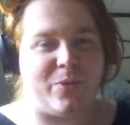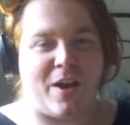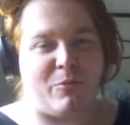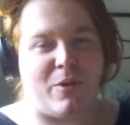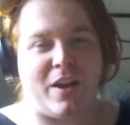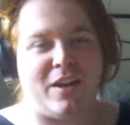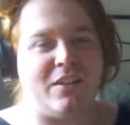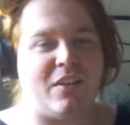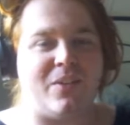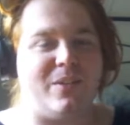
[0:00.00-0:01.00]
rain
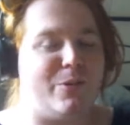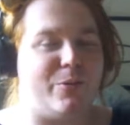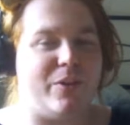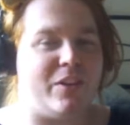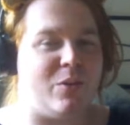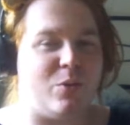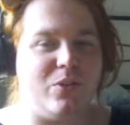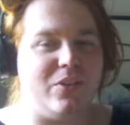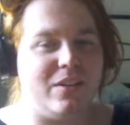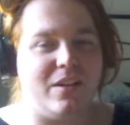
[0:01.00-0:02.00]
doesn't look really
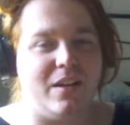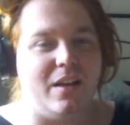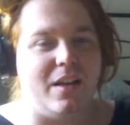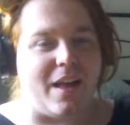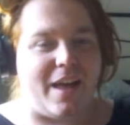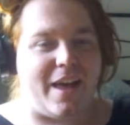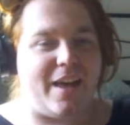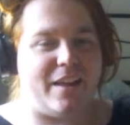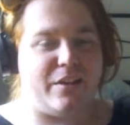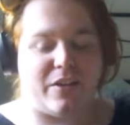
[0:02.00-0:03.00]
good.
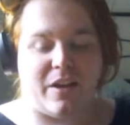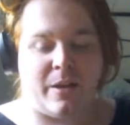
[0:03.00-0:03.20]
And,